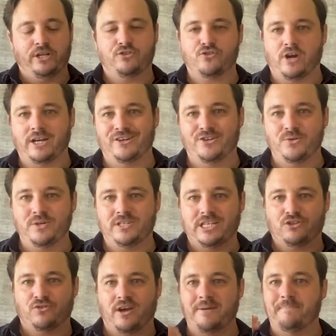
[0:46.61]
trying to do is they're
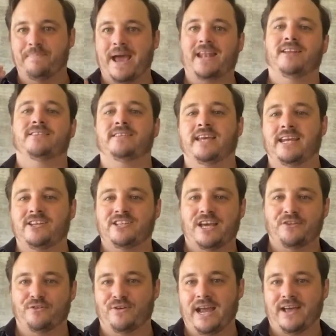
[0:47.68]
trying to balance each
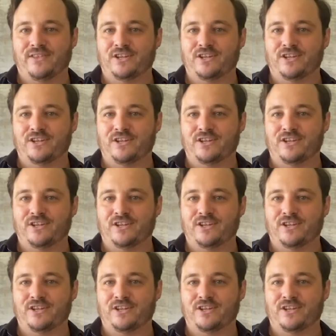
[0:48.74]
other out.